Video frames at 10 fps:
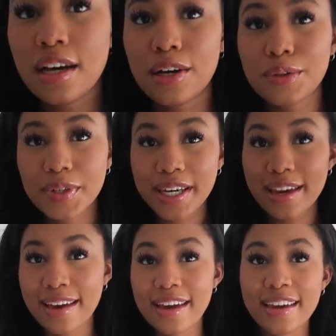
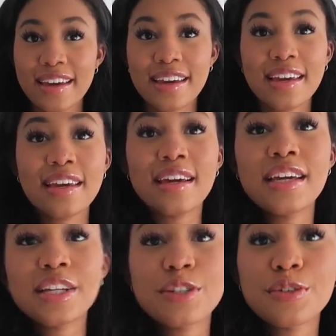Okay,
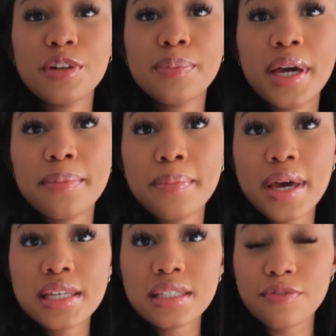ignore my
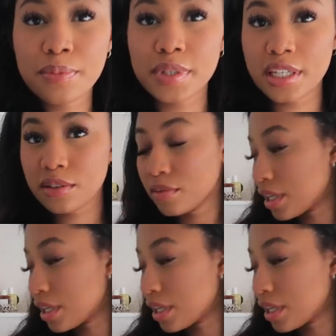mess from getting